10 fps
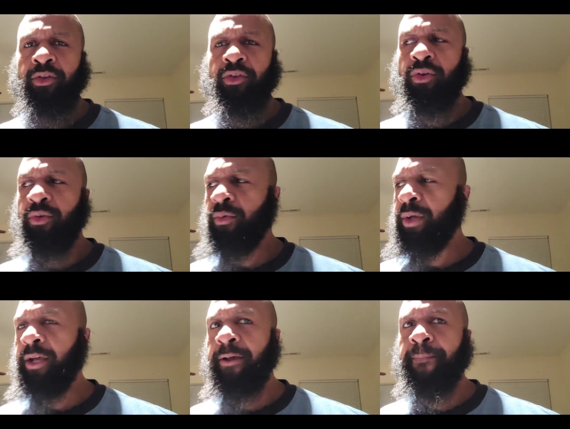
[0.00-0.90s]
you know,
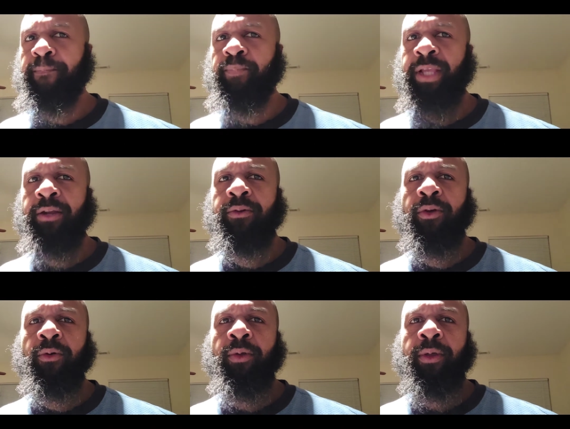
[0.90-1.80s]
I don't
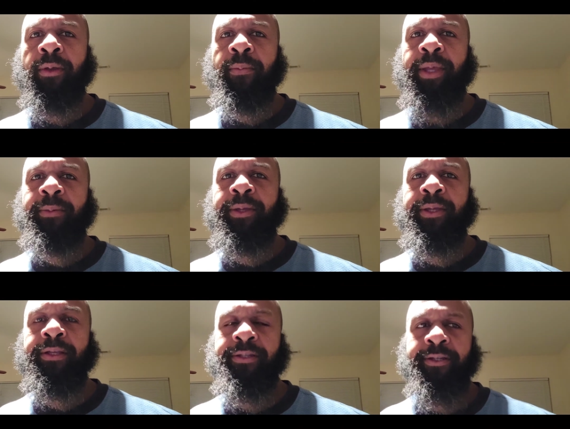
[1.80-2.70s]
know, maybe
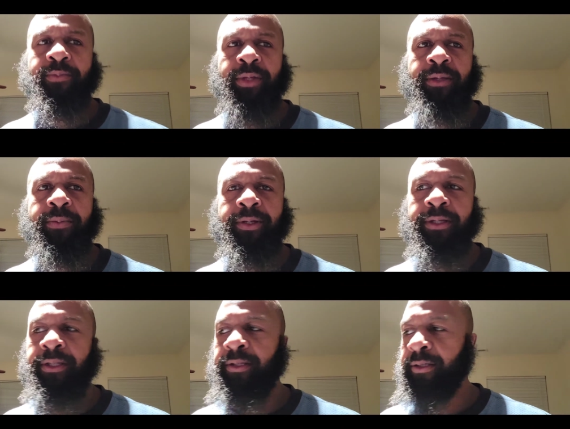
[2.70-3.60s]
it's just me, but
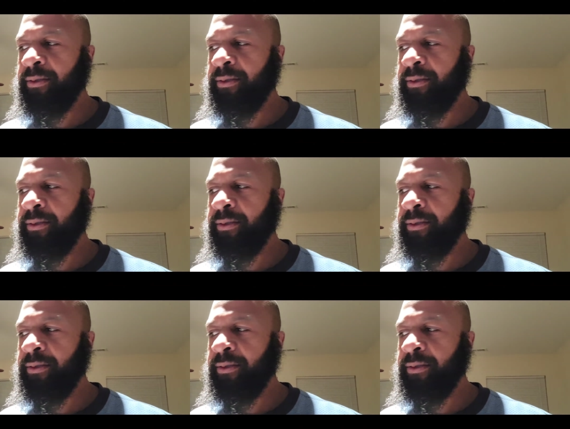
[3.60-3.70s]
in